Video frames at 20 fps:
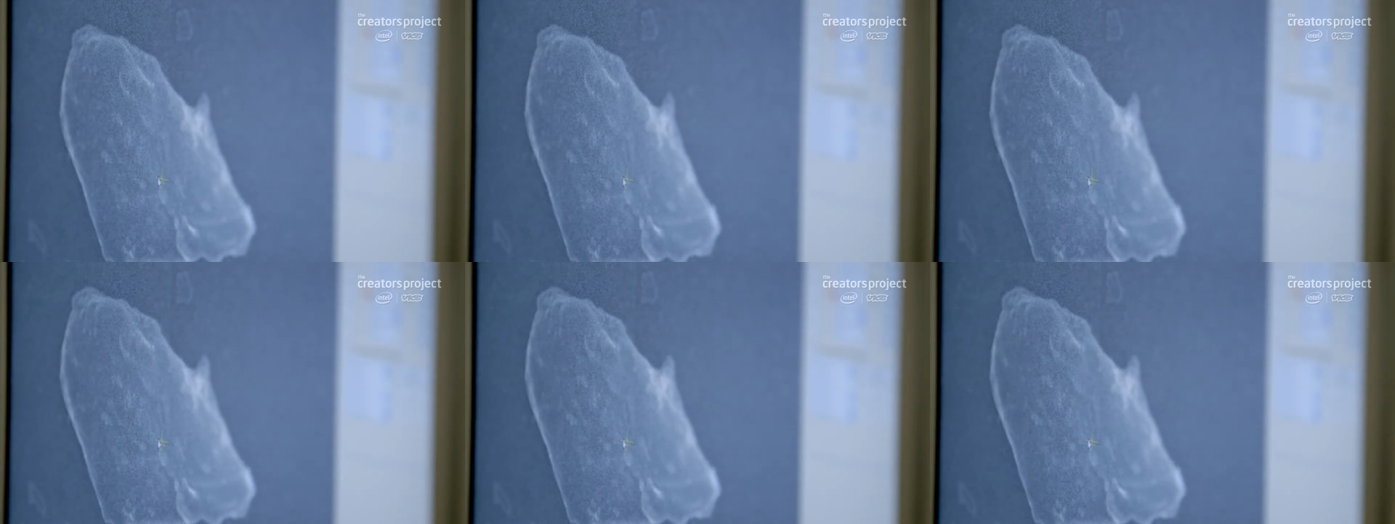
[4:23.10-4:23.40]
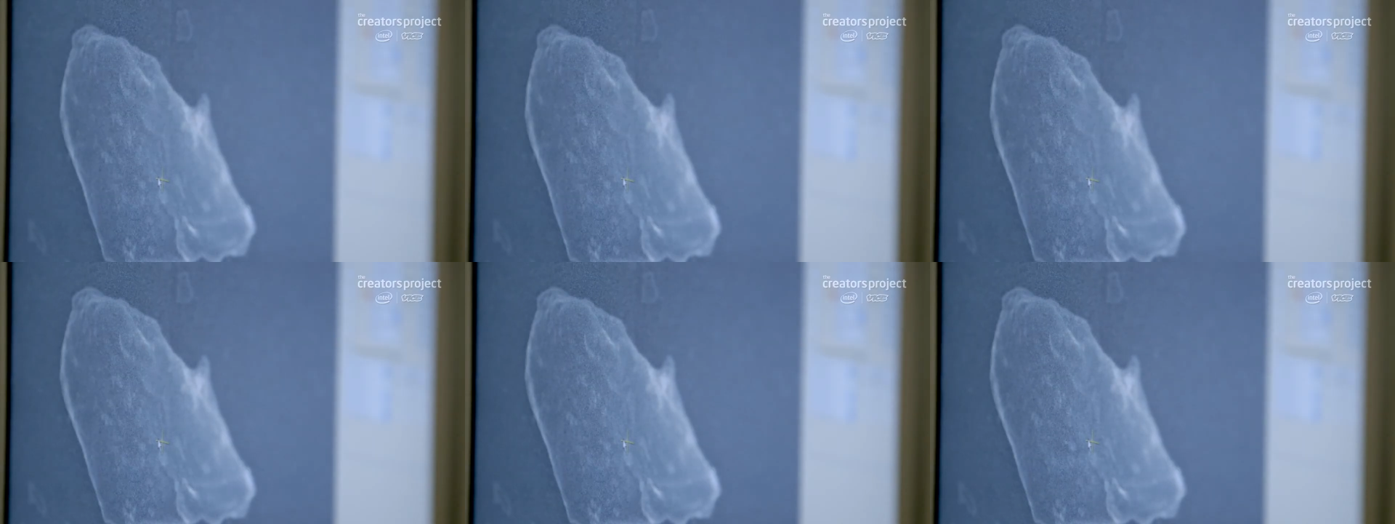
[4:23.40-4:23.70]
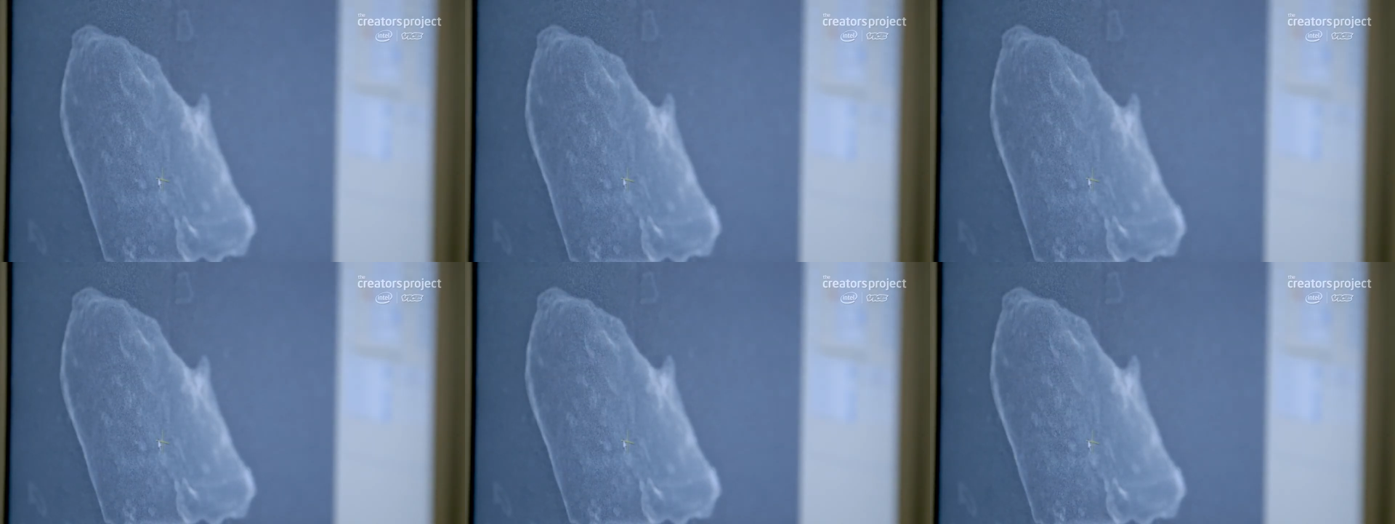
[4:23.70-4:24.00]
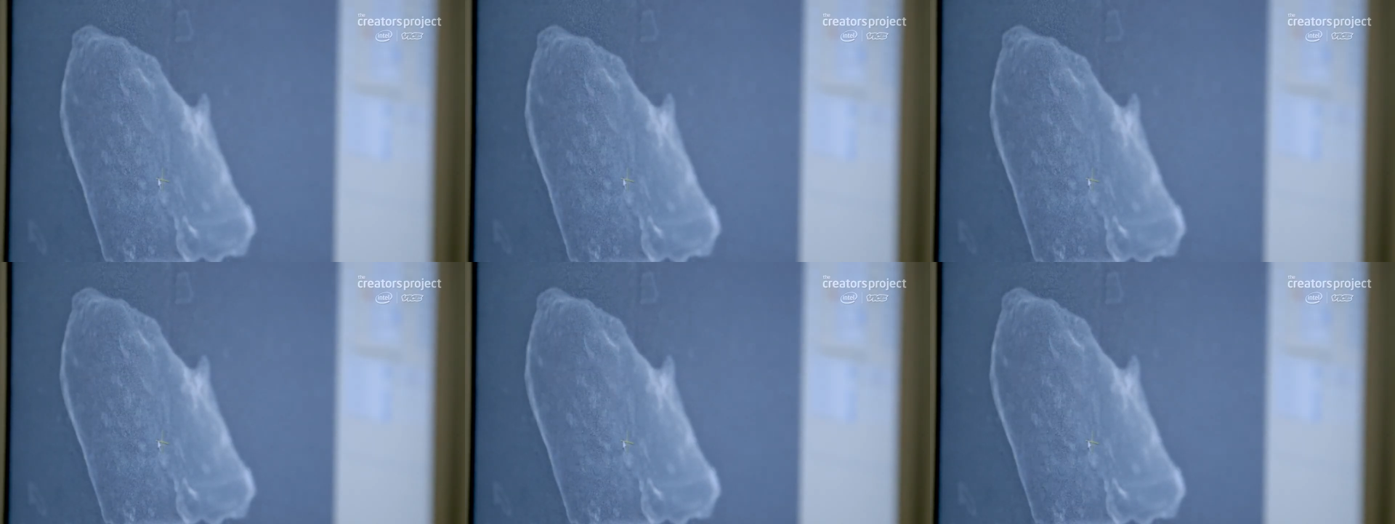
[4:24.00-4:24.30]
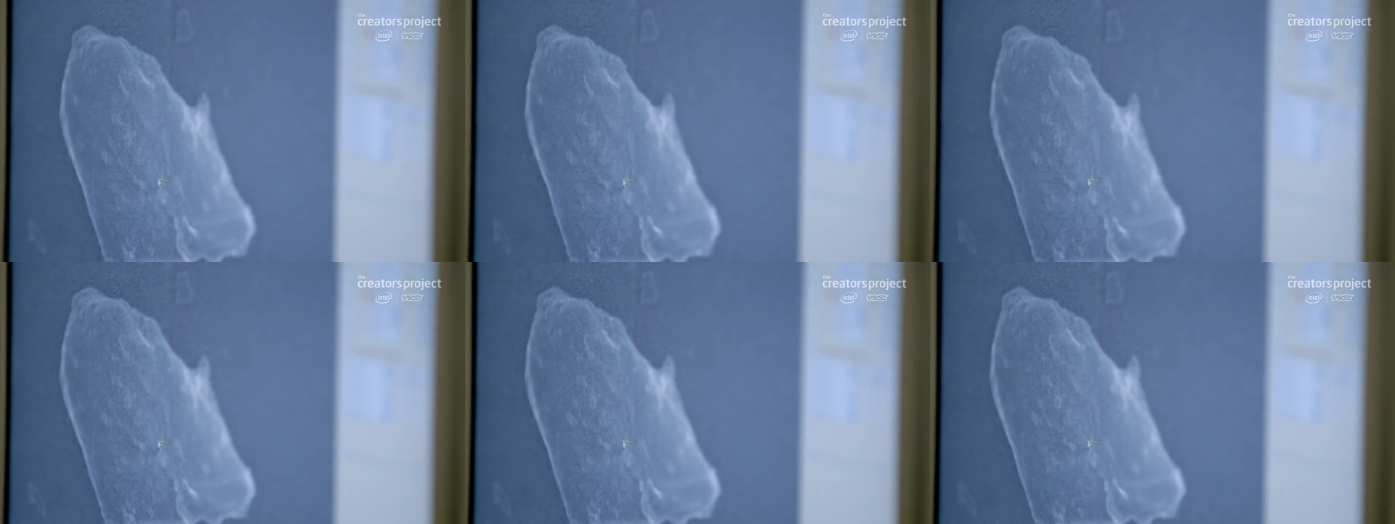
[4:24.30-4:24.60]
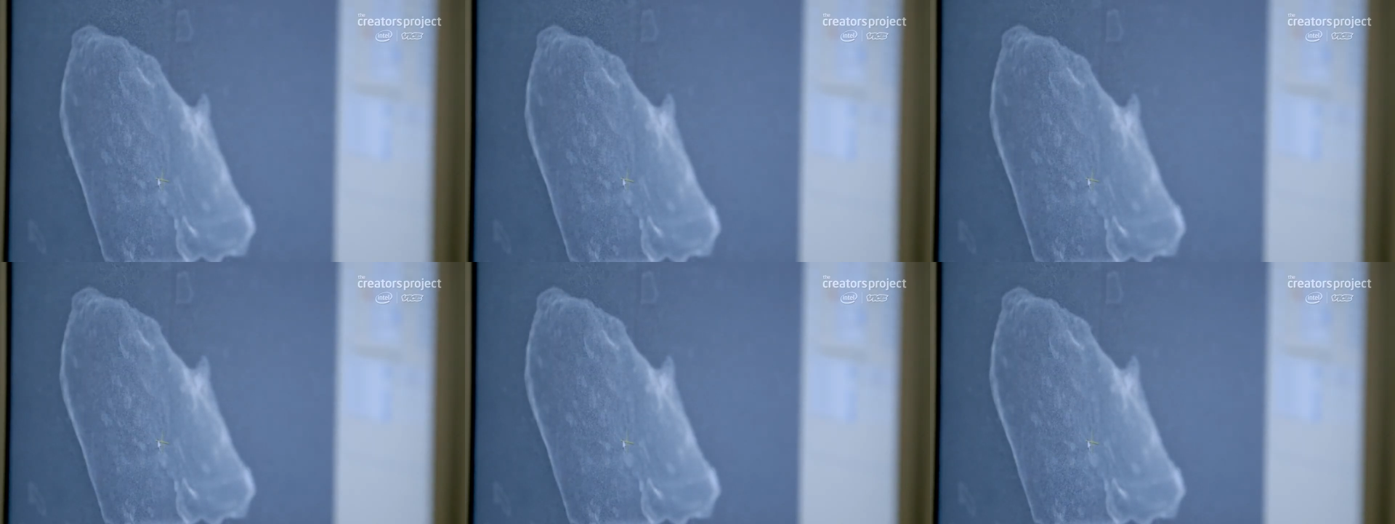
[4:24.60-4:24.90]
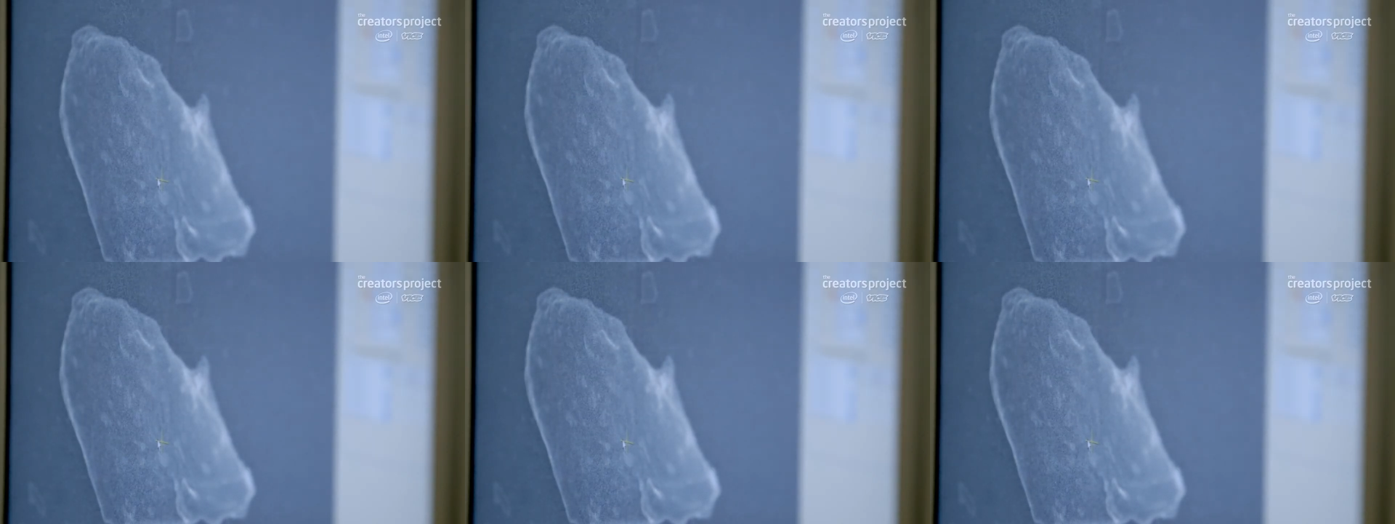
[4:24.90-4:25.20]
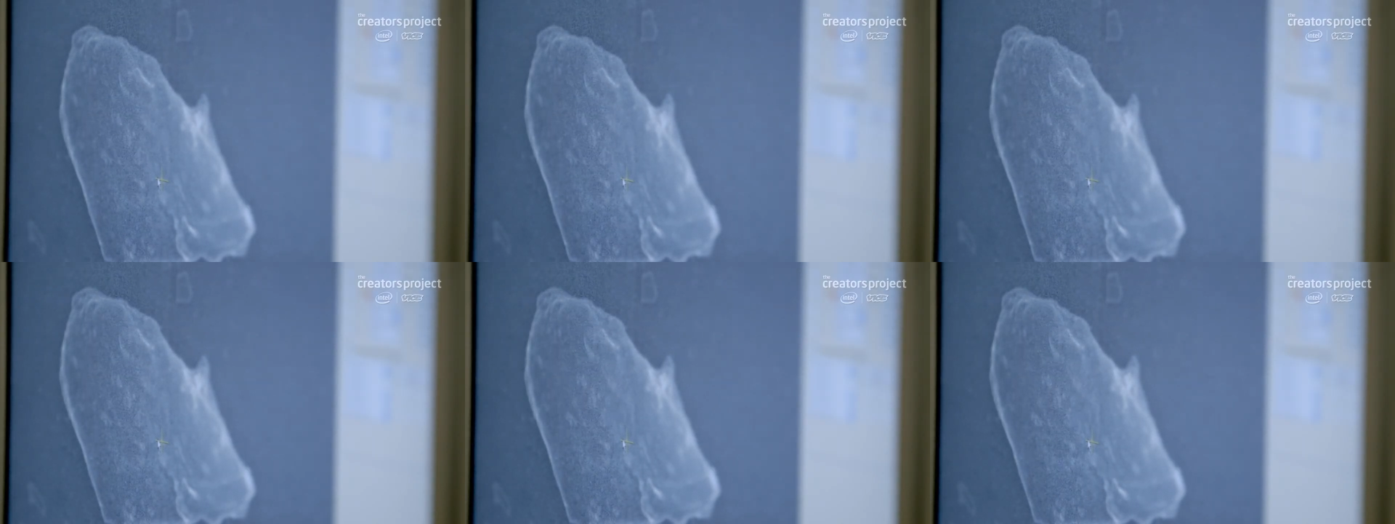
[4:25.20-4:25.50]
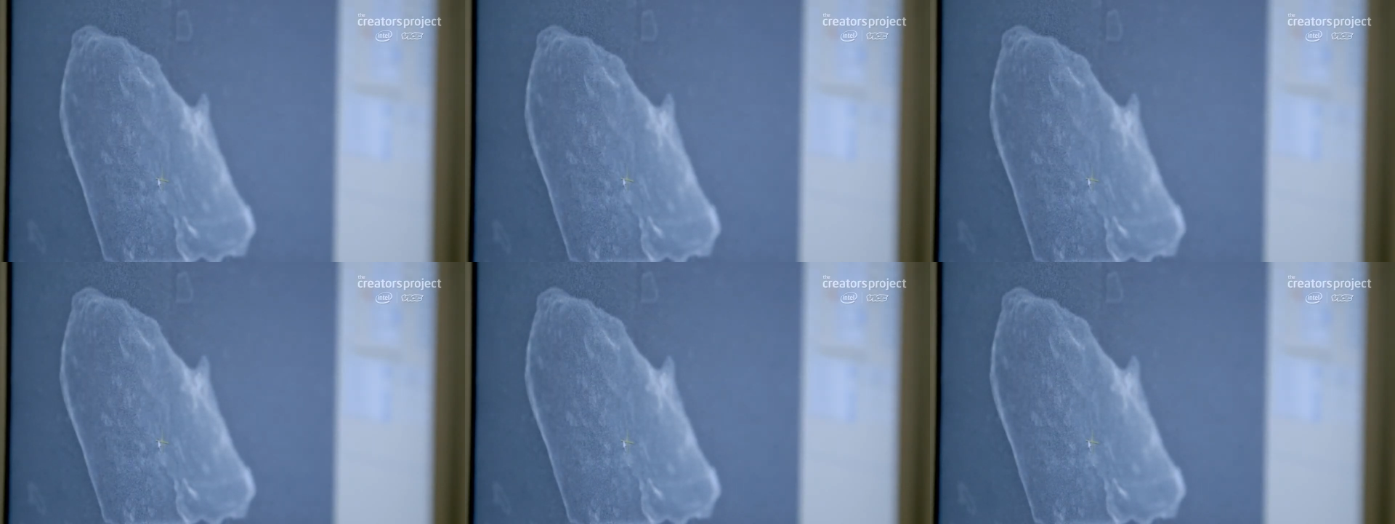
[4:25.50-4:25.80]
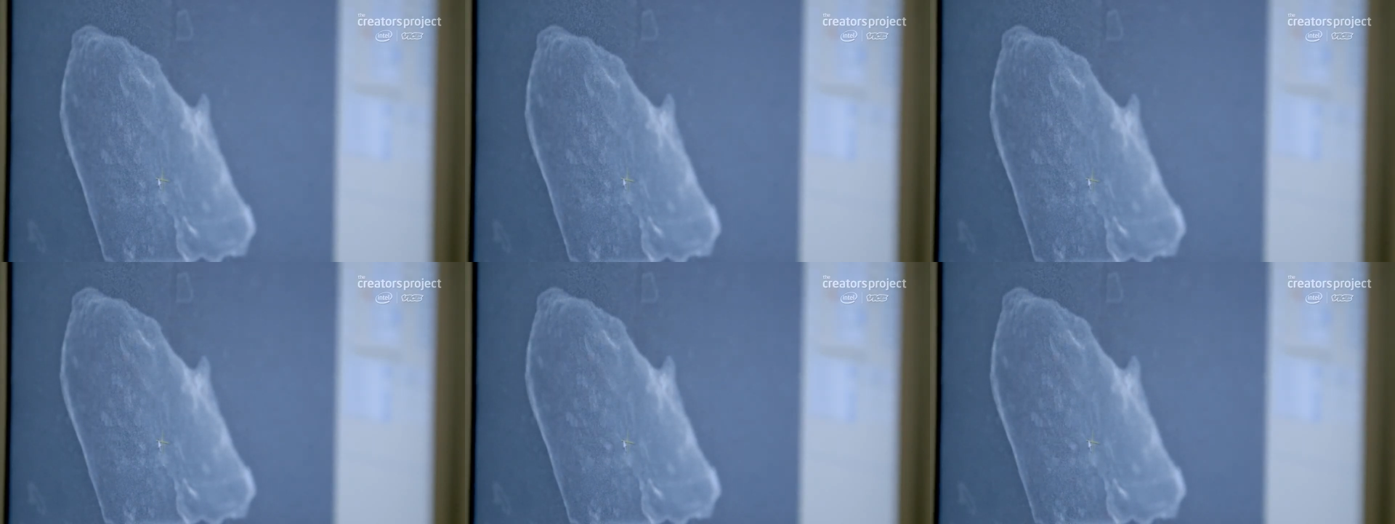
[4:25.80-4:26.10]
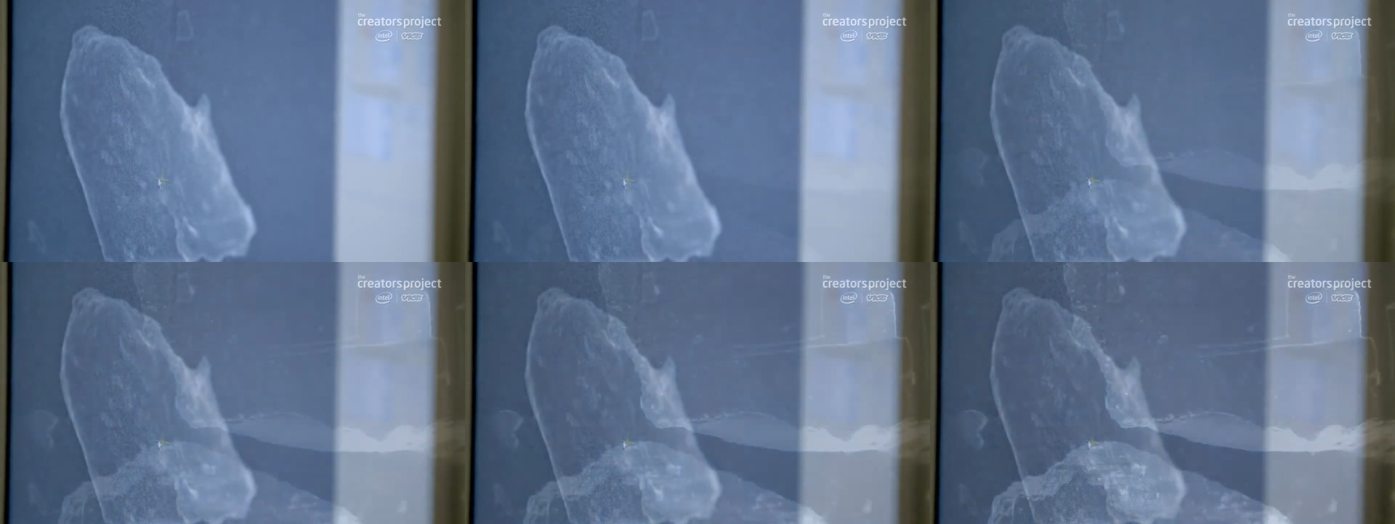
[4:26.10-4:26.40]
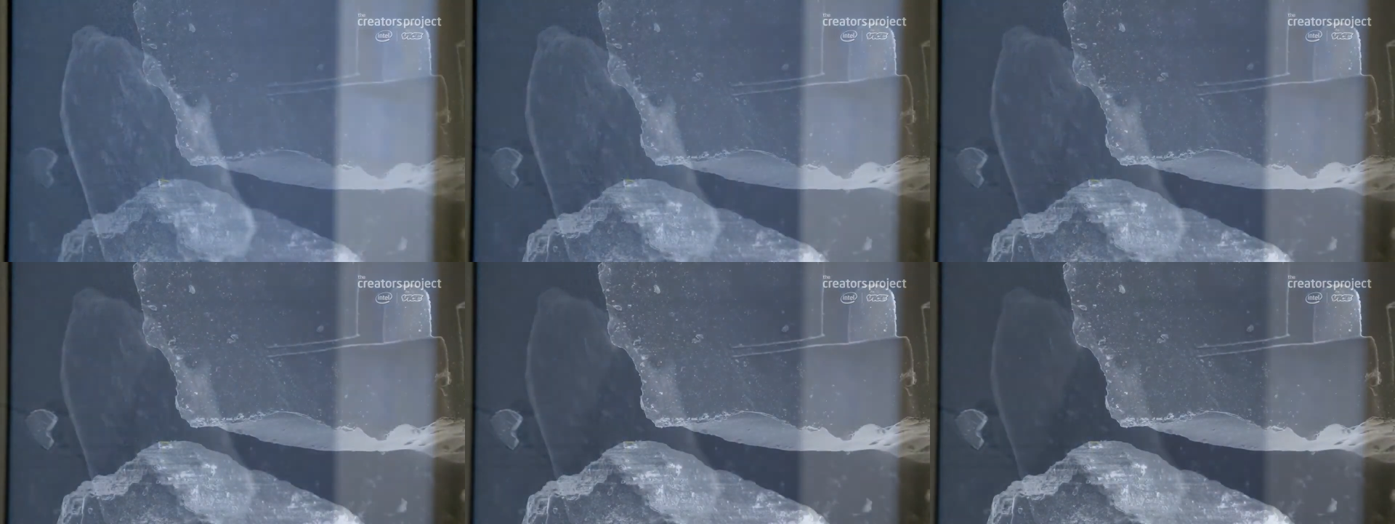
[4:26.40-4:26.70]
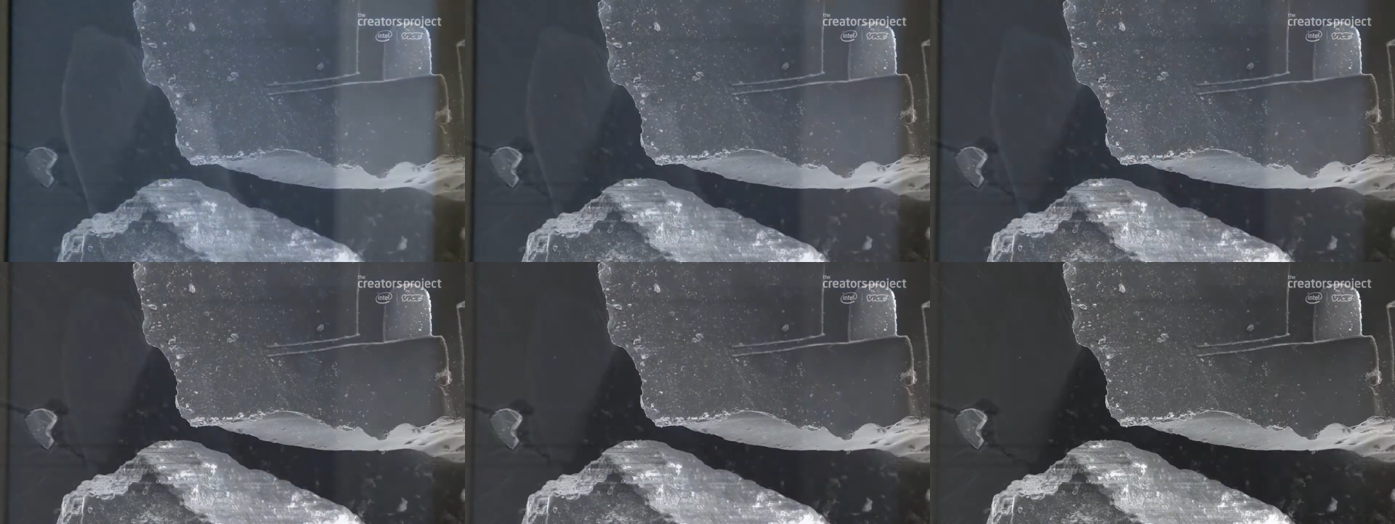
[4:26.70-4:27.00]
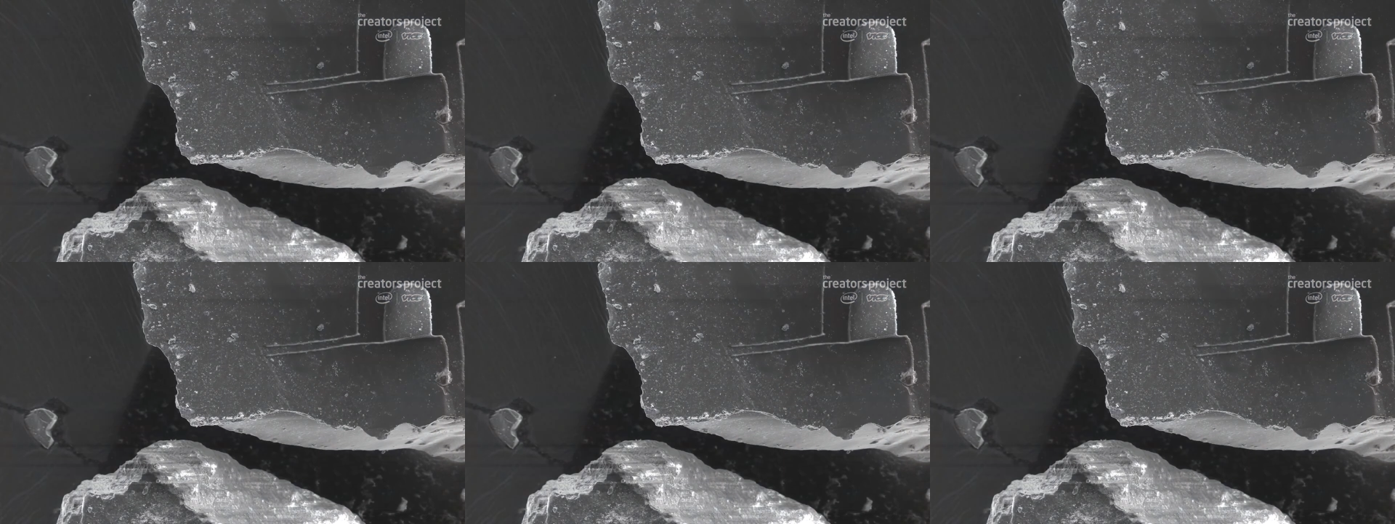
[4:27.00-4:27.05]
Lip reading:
(no speaker visible)